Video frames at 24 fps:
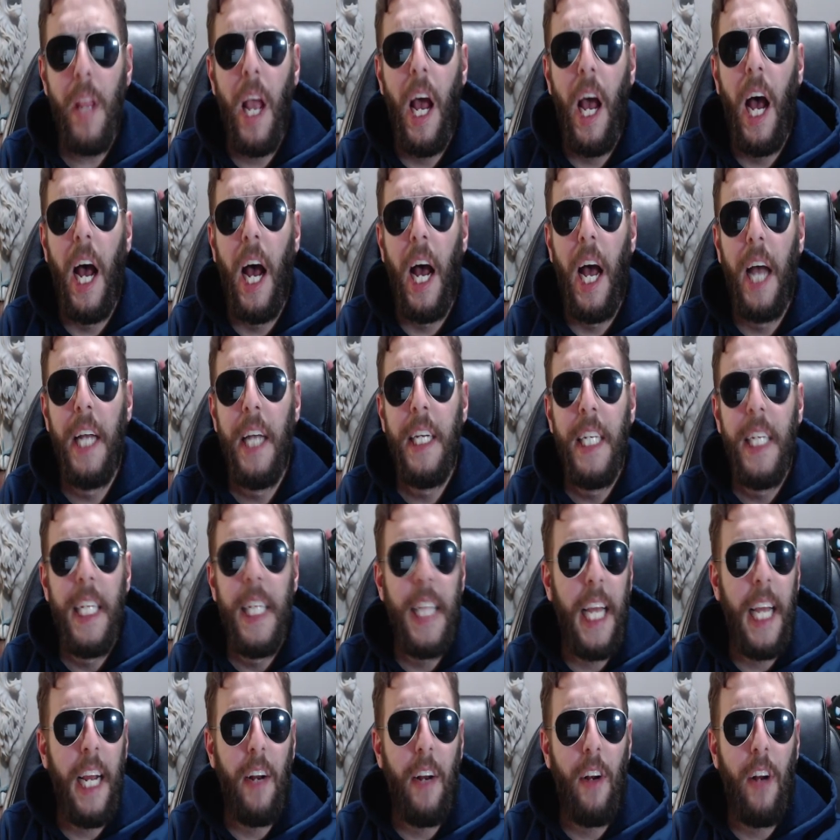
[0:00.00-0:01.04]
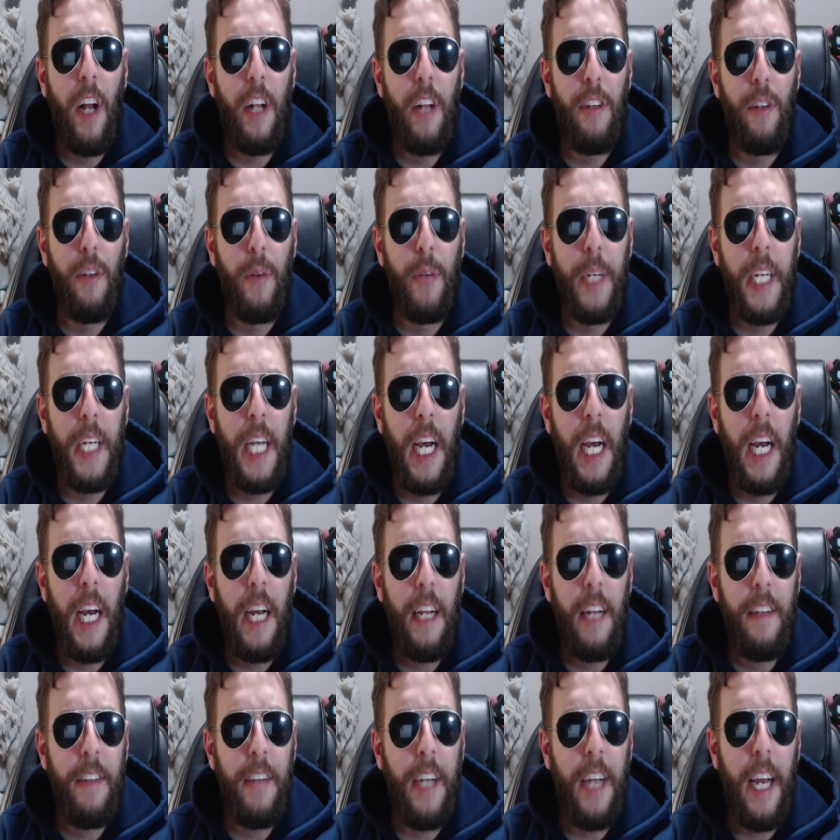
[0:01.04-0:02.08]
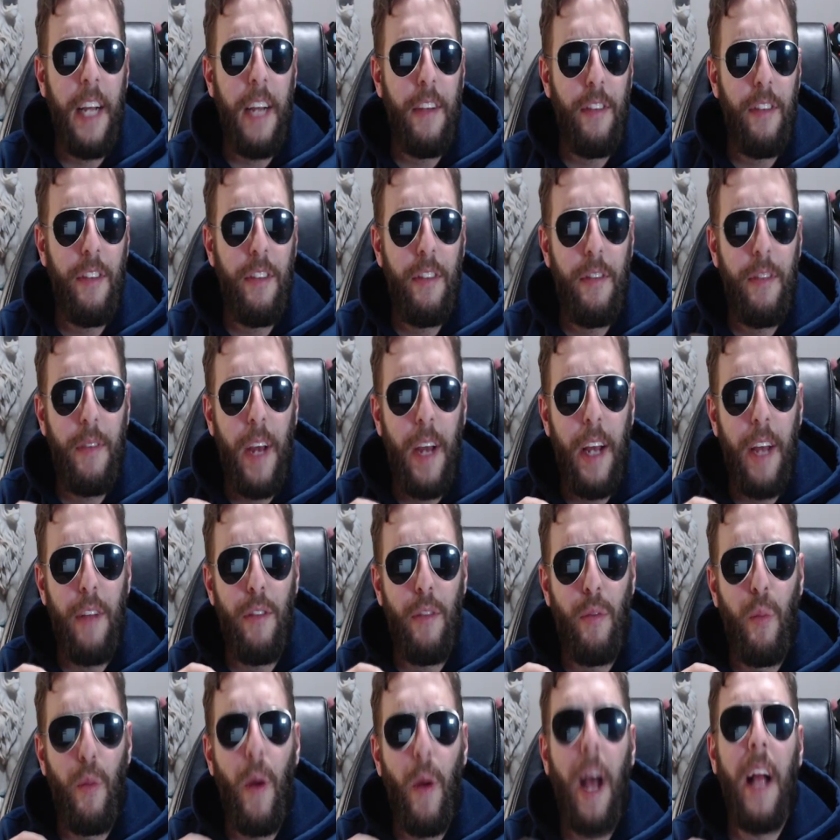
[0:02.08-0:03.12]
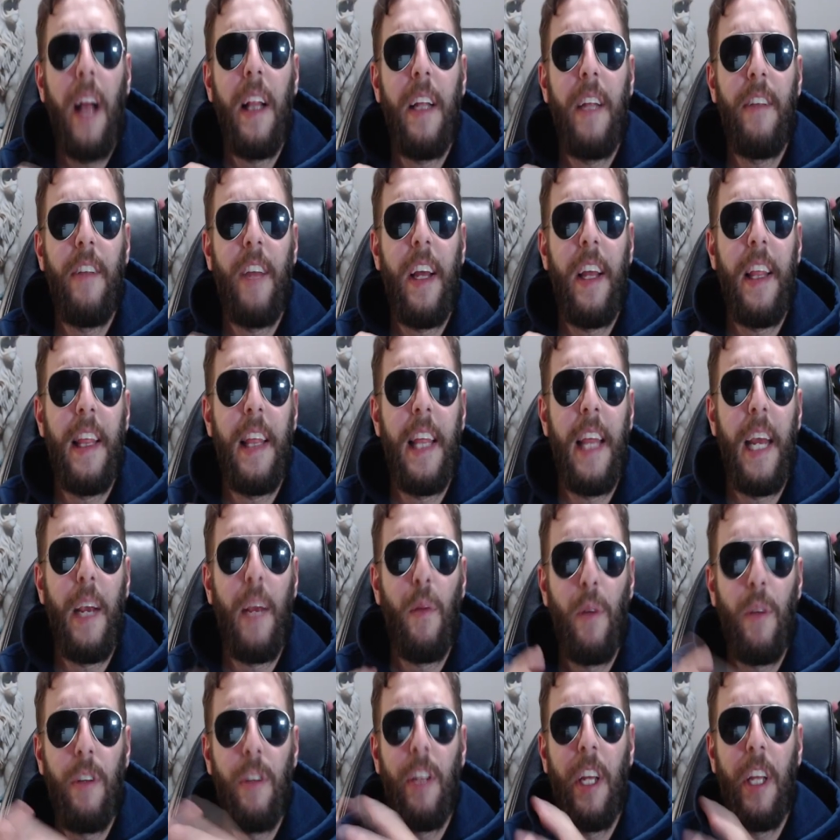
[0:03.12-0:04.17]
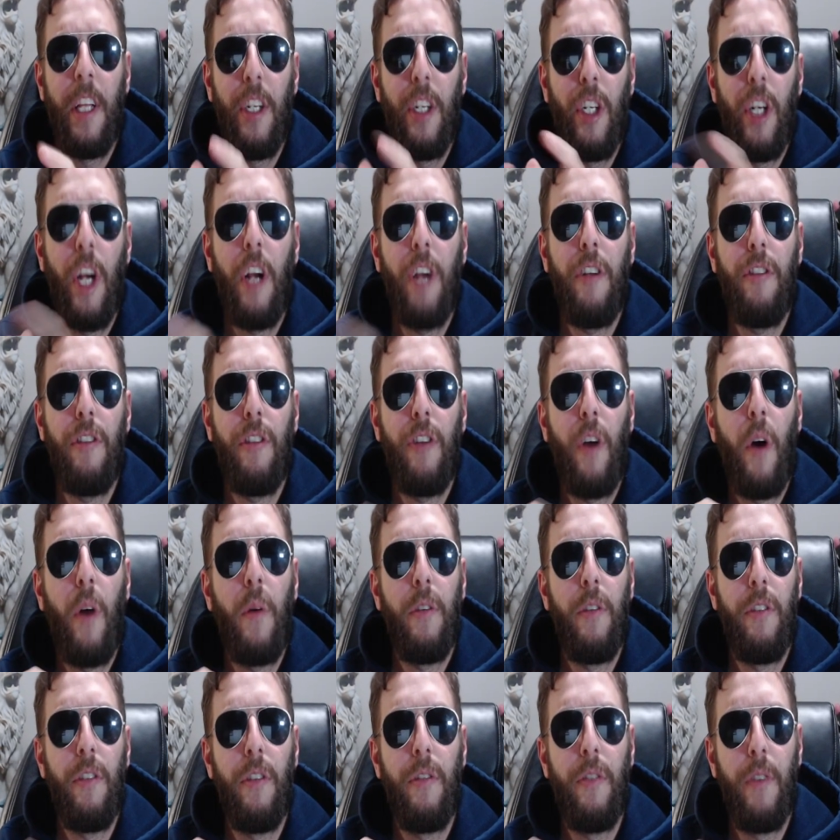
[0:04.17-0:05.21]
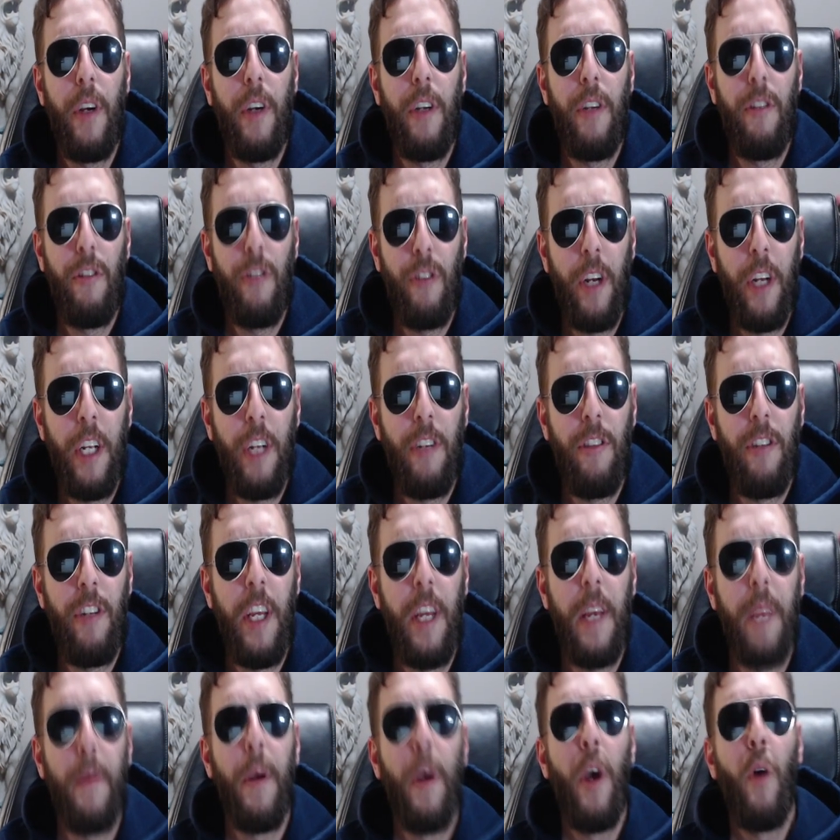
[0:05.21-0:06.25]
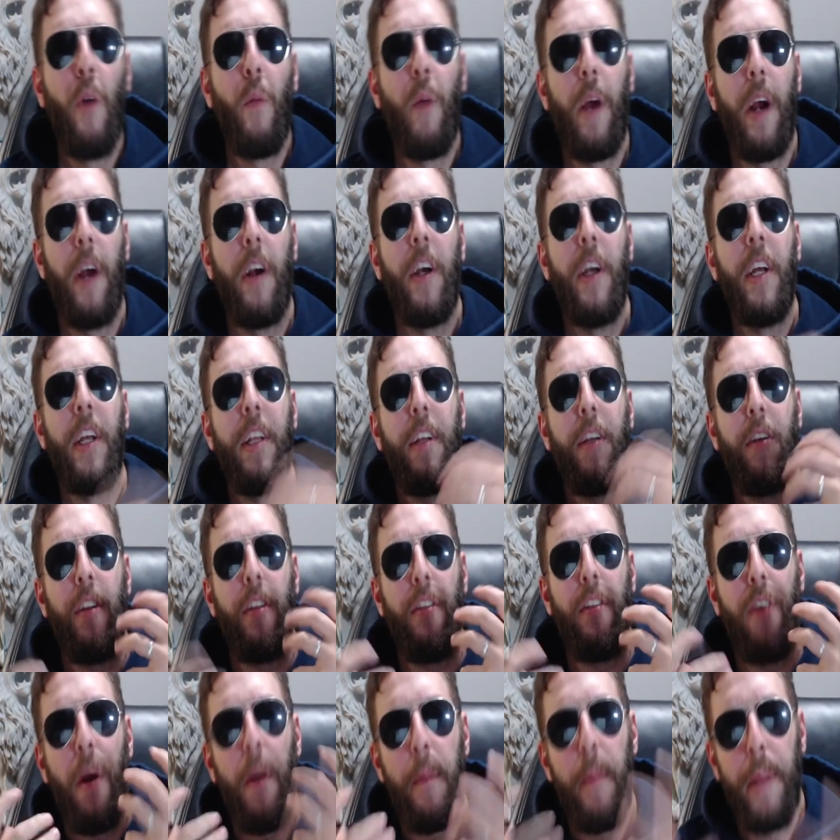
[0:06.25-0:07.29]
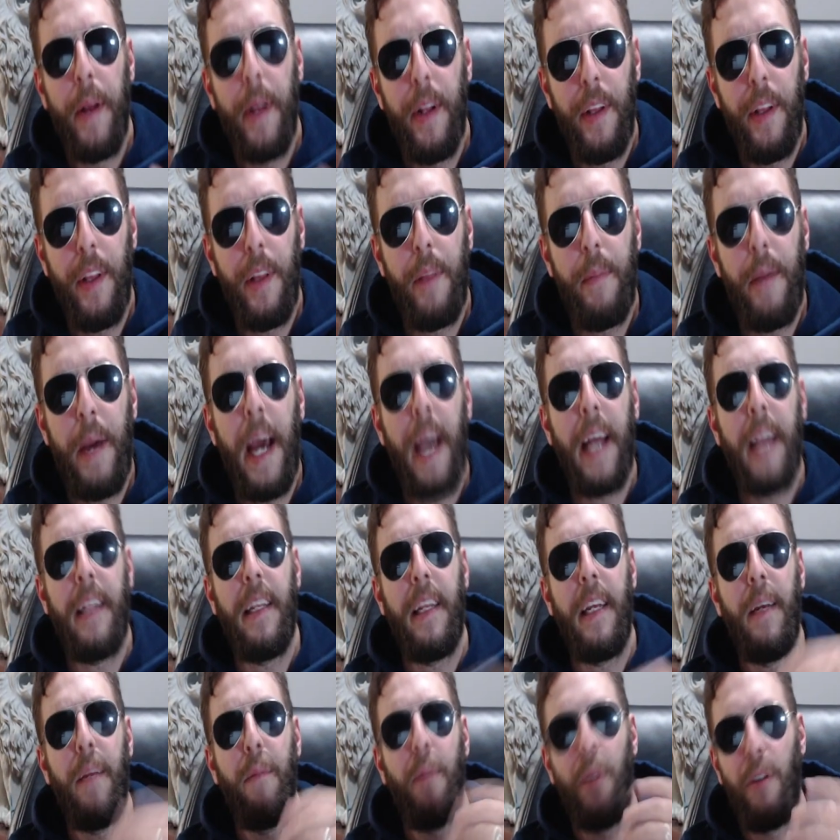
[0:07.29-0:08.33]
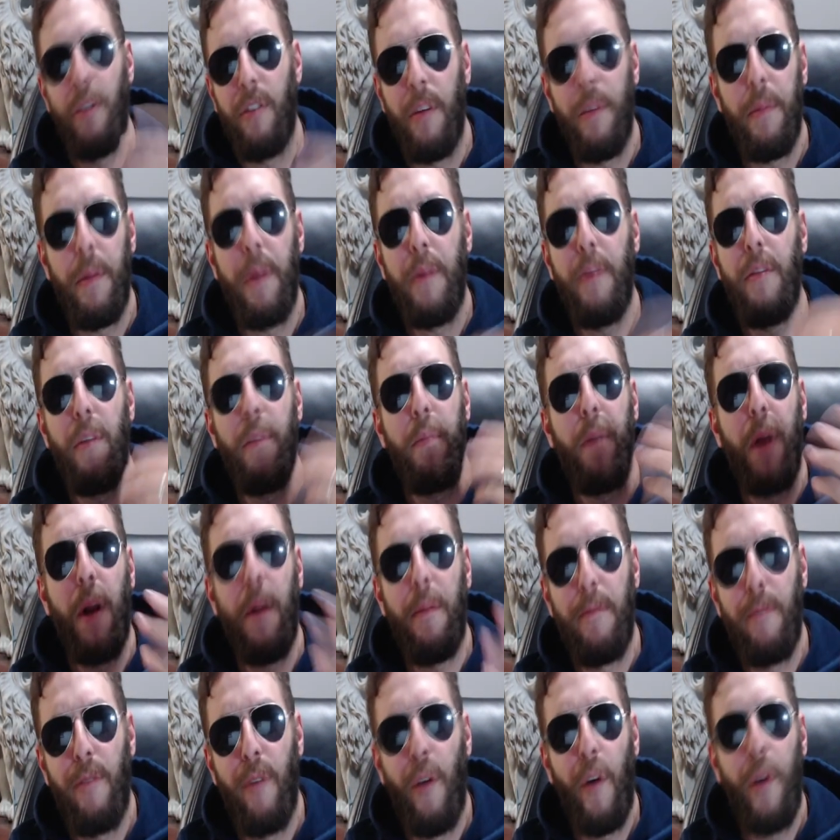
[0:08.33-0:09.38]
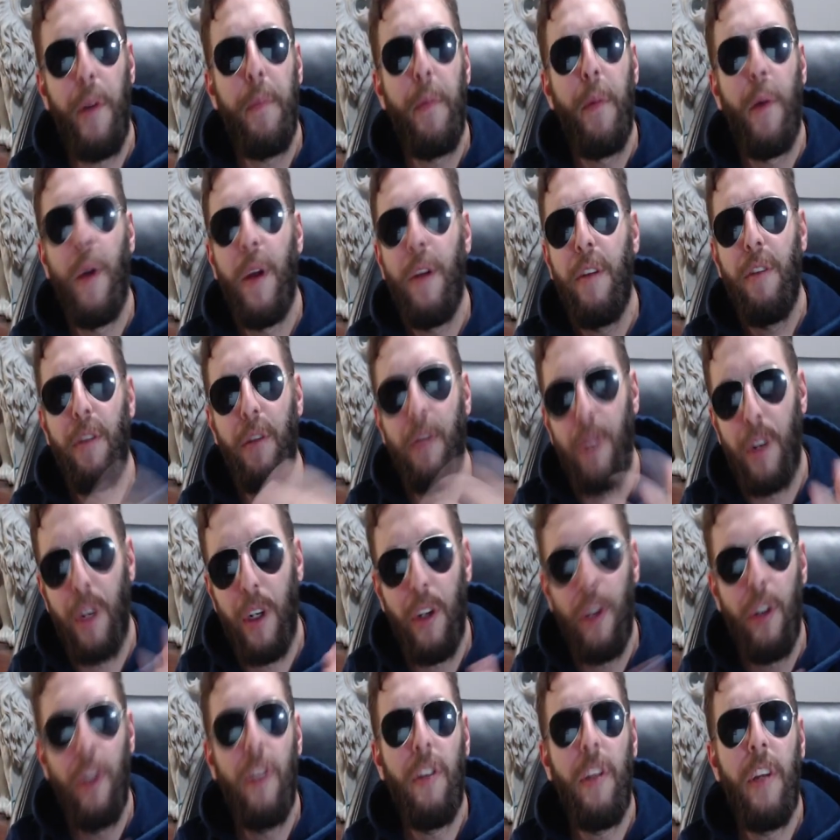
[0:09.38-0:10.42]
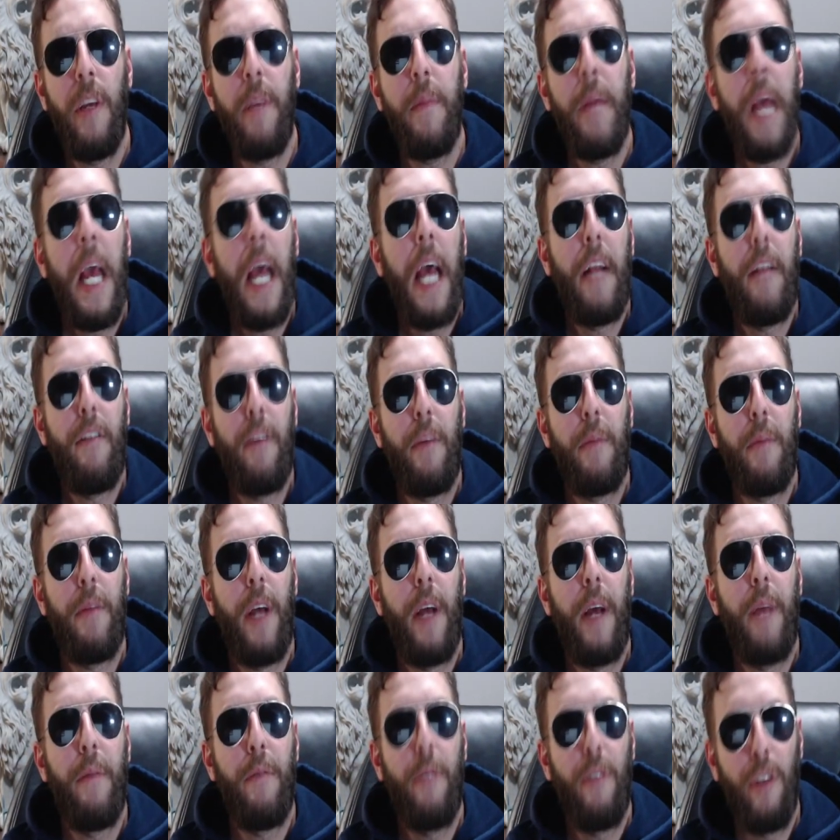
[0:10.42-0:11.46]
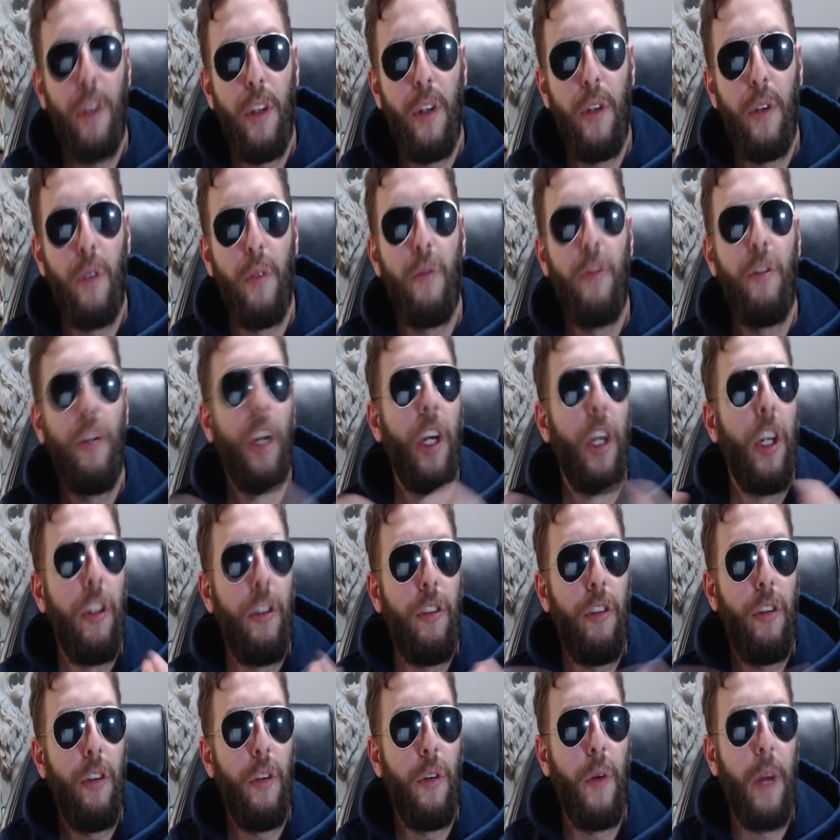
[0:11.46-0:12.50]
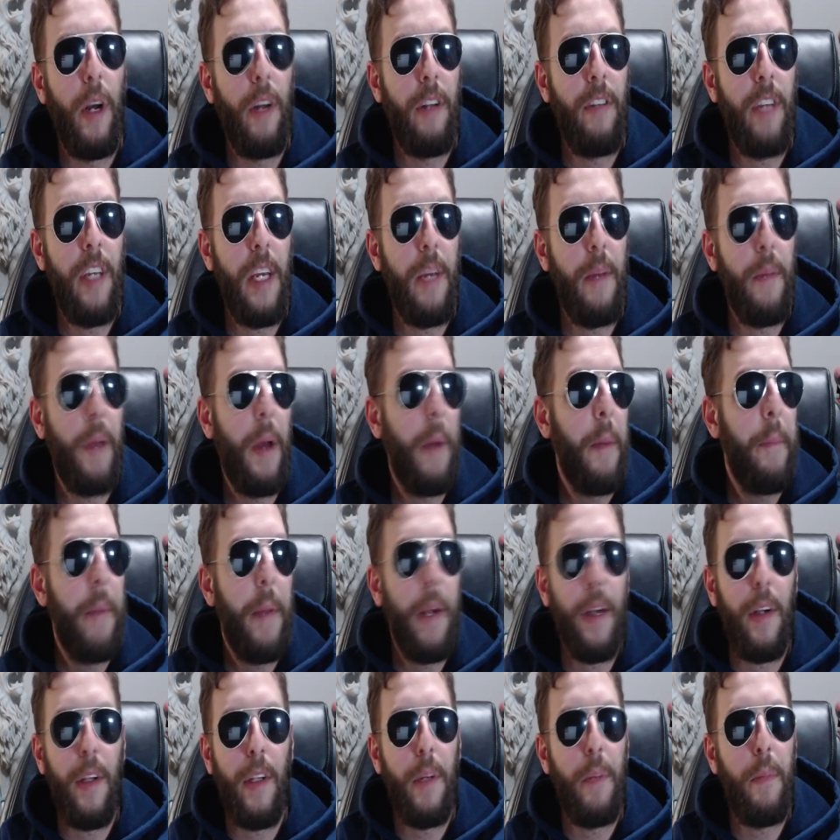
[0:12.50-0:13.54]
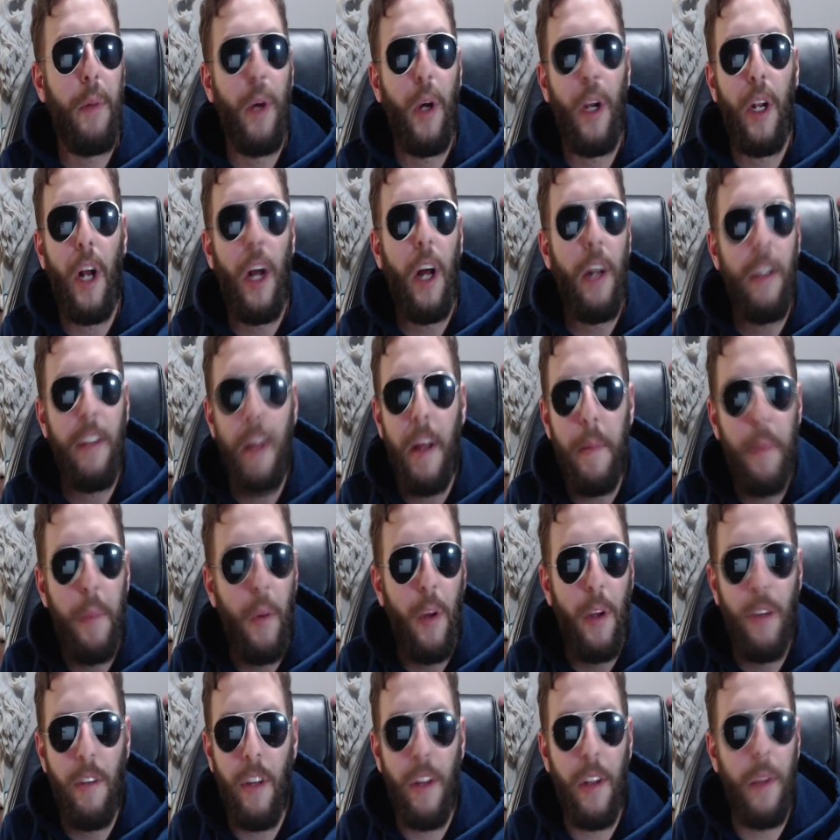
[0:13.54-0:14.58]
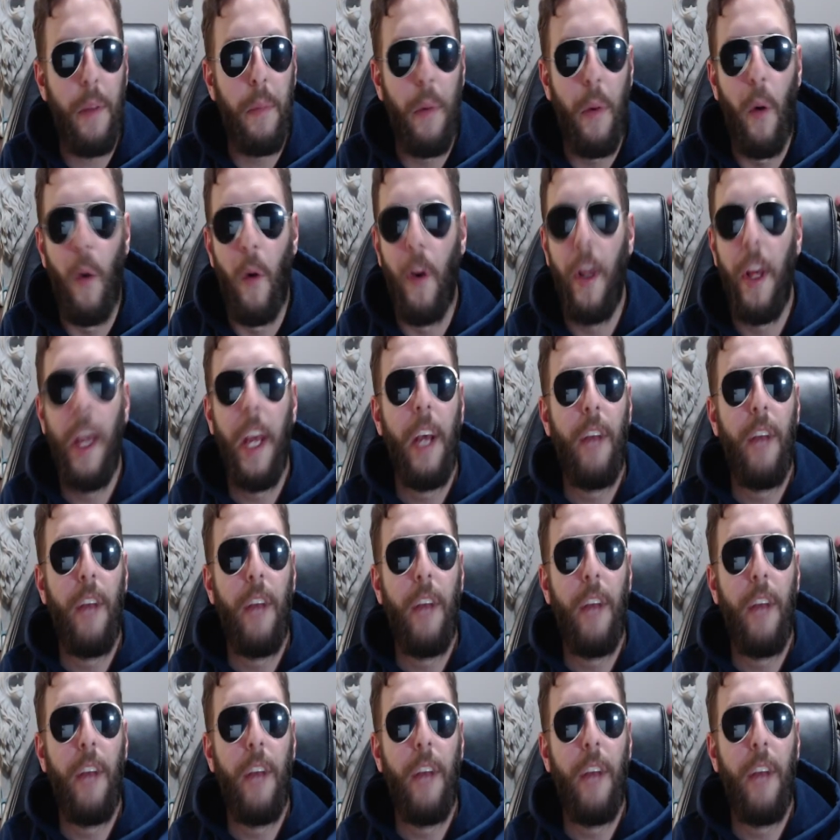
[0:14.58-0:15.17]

uh, they are not doing uh, as as well as I think. Once again, the Chargers are always this very strange team where they're this middle-of-the-pack team where sometimes they put up forty points over a good team and sometimes lose to a team and barely put on ten points on the board.